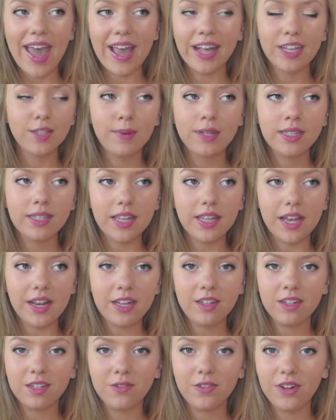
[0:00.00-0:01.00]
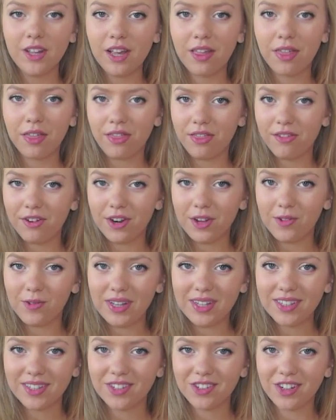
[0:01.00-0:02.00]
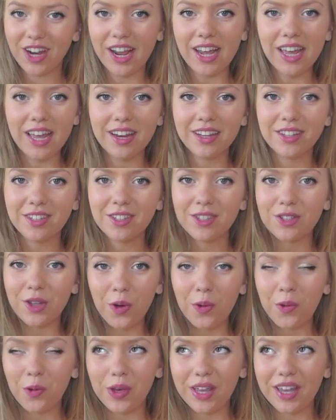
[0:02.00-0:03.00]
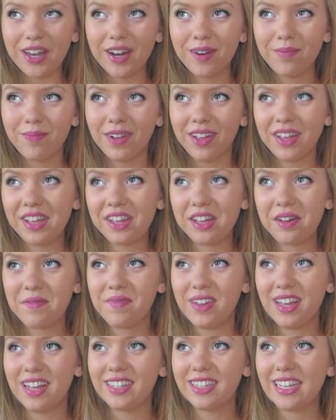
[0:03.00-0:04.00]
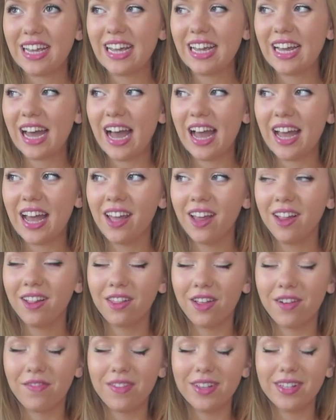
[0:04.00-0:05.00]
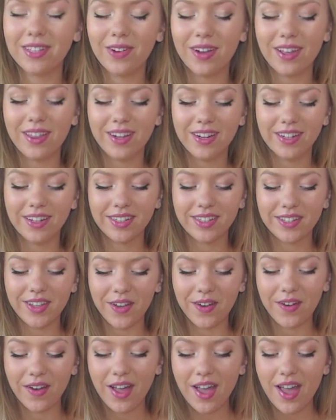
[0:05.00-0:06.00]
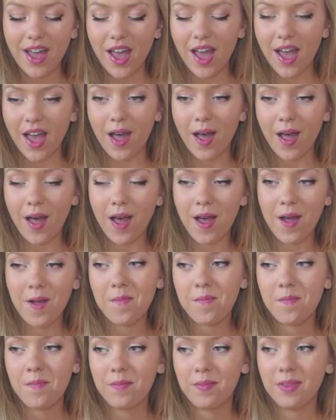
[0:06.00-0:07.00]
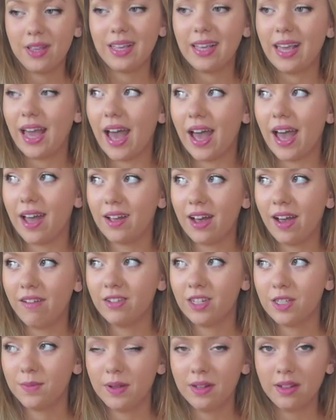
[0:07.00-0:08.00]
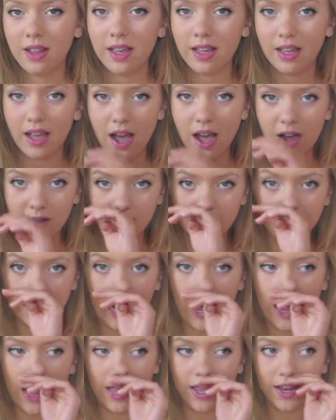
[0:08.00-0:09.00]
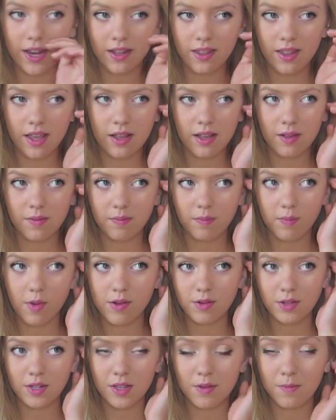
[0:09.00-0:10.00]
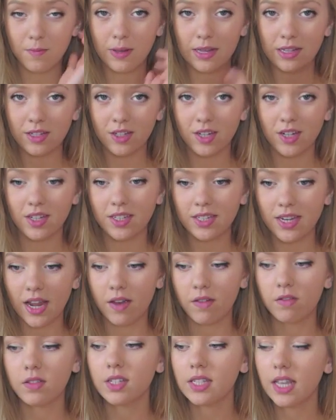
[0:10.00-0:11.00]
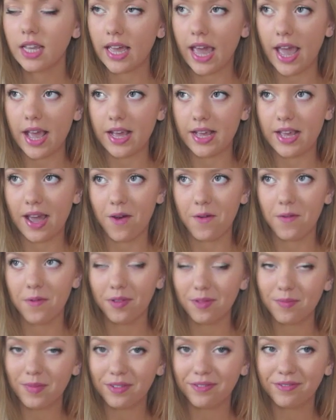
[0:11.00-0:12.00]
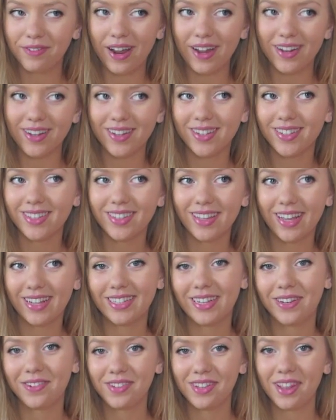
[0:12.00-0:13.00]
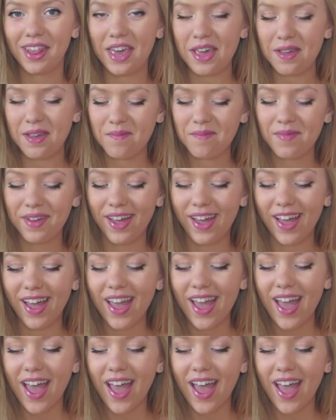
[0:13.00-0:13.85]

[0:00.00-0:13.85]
It's been sunny just for like 3 weeks straight. It is so weird, but like amazing. I love this weather. So, yeah, I've just been like outside and like going to the beach and stuff, just like hanging out with my friends. That sounds lame, but